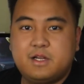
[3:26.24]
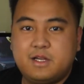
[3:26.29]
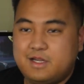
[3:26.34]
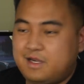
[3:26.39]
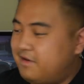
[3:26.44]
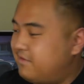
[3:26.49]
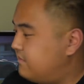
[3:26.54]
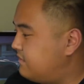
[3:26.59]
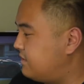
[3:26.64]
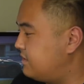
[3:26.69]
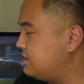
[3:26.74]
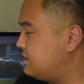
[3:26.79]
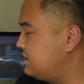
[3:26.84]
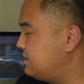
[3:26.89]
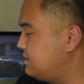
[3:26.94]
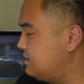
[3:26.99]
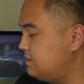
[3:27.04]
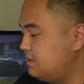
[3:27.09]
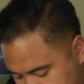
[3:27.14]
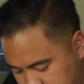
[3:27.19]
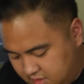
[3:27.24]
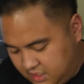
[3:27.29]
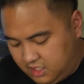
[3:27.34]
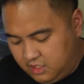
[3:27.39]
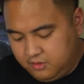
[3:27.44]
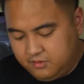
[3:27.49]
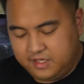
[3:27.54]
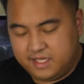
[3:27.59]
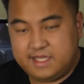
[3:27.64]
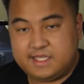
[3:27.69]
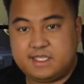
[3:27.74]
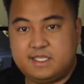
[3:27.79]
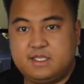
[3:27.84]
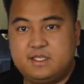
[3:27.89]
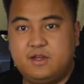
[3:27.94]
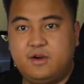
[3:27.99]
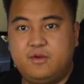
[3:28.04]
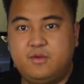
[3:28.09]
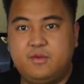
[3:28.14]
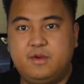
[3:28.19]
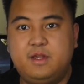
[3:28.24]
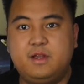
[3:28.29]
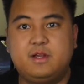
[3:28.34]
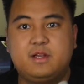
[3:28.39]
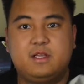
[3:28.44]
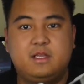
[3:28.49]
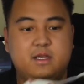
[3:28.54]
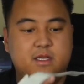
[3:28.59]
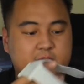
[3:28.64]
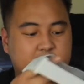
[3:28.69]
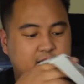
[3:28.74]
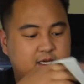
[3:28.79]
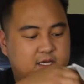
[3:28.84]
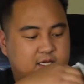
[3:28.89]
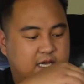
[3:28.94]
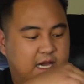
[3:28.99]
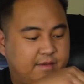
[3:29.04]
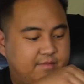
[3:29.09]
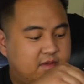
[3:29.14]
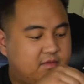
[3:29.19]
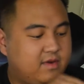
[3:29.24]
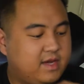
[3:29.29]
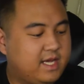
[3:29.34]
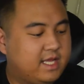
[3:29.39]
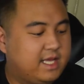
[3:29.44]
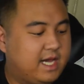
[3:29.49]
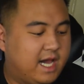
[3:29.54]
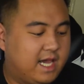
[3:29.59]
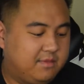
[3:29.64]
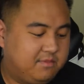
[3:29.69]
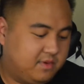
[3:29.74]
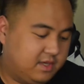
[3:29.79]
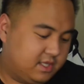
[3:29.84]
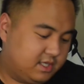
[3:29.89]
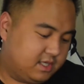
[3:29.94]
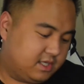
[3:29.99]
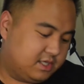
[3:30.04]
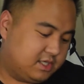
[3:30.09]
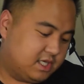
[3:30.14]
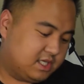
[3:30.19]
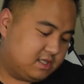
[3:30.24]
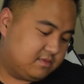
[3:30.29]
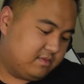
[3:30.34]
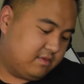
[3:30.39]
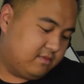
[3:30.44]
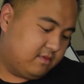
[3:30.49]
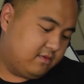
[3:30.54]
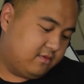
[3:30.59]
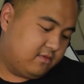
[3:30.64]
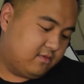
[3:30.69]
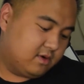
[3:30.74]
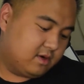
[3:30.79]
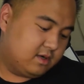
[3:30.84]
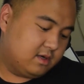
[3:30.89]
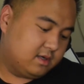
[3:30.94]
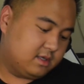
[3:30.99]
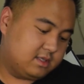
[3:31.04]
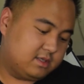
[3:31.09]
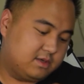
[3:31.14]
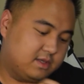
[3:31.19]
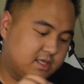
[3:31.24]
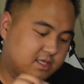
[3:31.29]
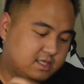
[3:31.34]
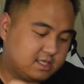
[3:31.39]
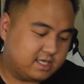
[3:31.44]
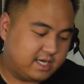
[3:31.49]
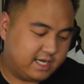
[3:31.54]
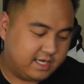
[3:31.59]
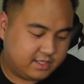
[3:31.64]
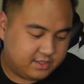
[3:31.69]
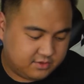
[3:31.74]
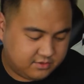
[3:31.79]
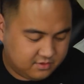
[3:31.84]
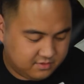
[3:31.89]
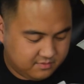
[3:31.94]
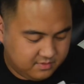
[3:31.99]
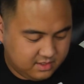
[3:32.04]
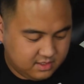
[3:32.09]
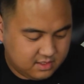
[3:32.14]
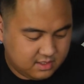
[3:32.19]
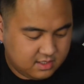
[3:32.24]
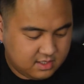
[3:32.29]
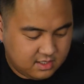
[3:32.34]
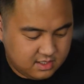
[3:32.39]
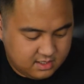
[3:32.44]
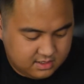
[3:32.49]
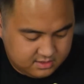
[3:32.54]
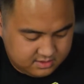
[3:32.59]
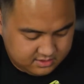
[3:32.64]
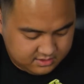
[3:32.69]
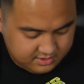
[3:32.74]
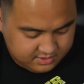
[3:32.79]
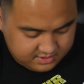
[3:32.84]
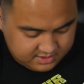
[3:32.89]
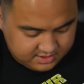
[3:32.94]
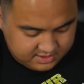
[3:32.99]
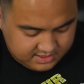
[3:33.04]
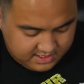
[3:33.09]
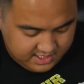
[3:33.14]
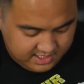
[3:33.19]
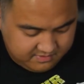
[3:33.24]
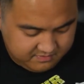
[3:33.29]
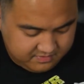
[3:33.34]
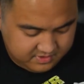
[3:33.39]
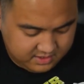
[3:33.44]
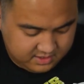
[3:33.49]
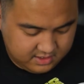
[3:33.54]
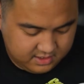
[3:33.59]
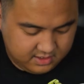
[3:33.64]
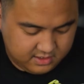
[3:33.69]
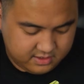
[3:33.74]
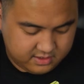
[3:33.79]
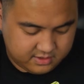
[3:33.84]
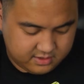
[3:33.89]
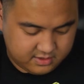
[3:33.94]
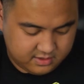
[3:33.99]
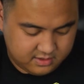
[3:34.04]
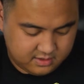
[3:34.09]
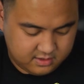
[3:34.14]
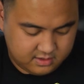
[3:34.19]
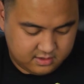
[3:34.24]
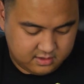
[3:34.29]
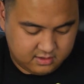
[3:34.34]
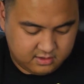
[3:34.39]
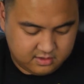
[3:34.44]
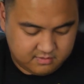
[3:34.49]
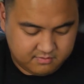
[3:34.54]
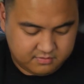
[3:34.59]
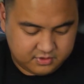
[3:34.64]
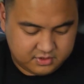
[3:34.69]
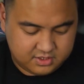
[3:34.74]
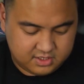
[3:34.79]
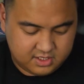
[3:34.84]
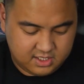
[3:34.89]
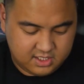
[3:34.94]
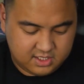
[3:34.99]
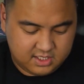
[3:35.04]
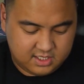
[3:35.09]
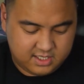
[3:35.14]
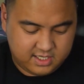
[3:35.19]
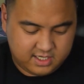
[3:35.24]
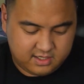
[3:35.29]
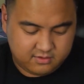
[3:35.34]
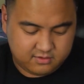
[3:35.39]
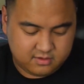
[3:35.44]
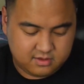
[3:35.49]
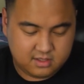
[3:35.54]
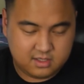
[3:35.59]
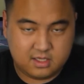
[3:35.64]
it on first. Oh, that is so weird. I've never had Ipd Adjustment before, so this is kind of new to me. So there's this Ipd here. You can push it in and out,